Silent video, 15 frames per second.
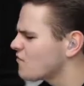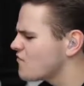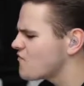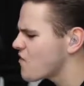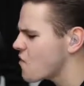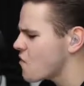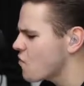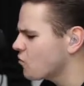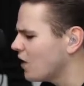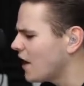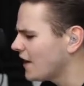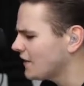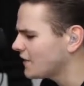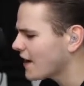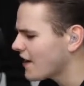some fuel
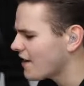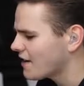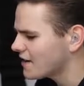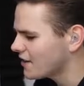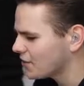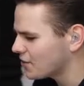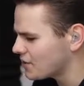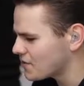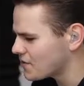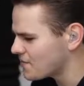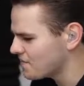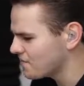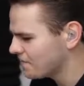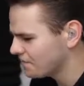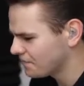right there, and it'll
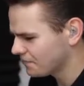do.